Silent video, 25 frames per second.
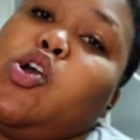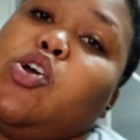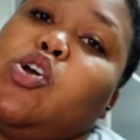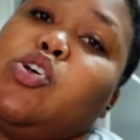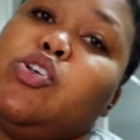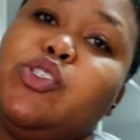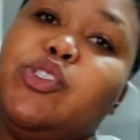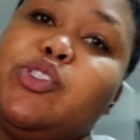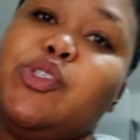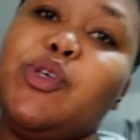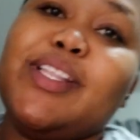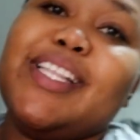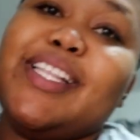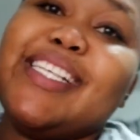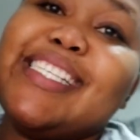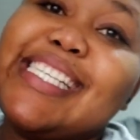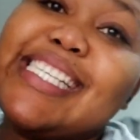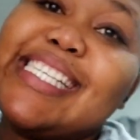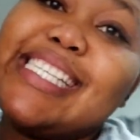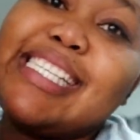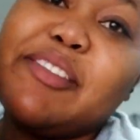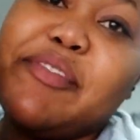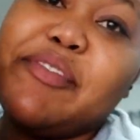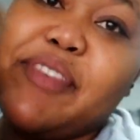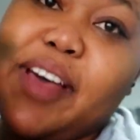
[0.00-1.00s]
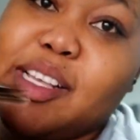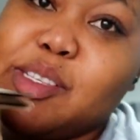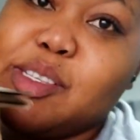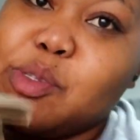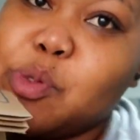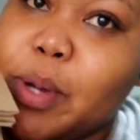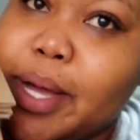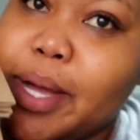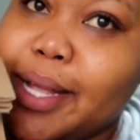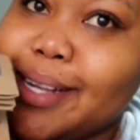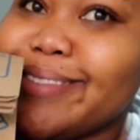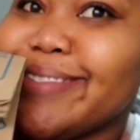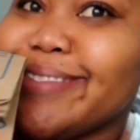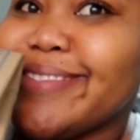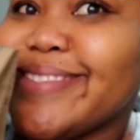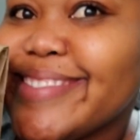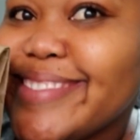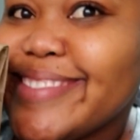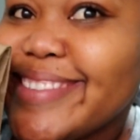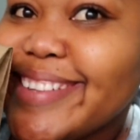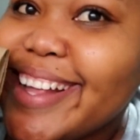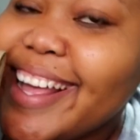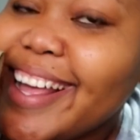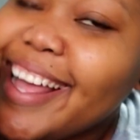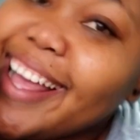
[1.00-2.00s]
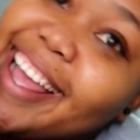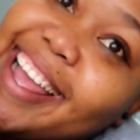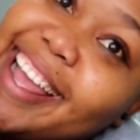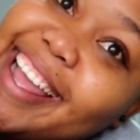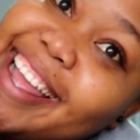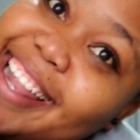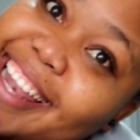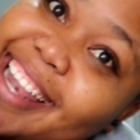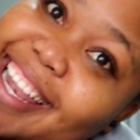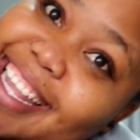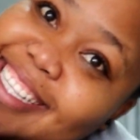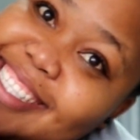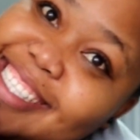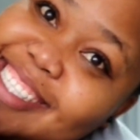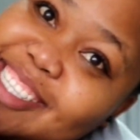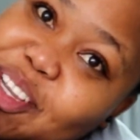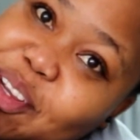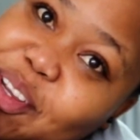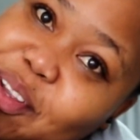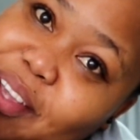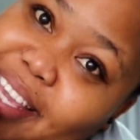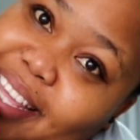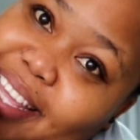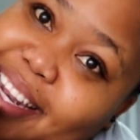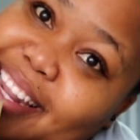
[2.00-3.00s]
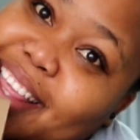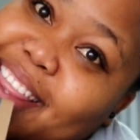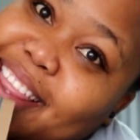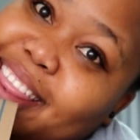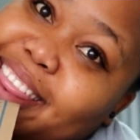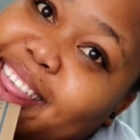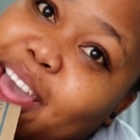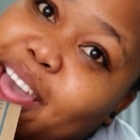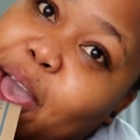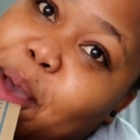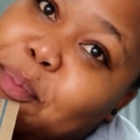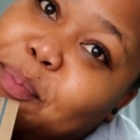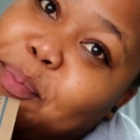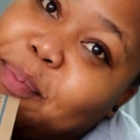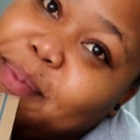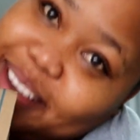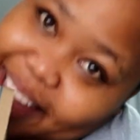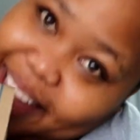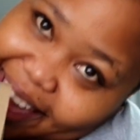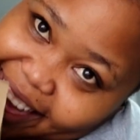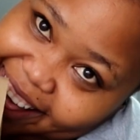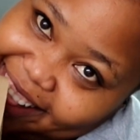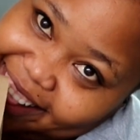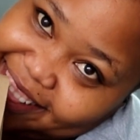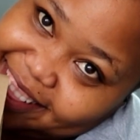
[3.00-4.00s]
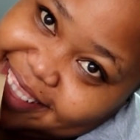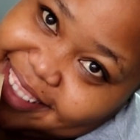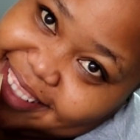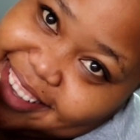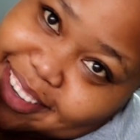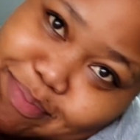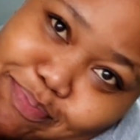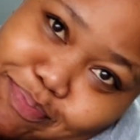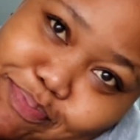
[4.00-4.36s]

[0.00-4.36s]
So this is the first one. Let's create a thumbnail.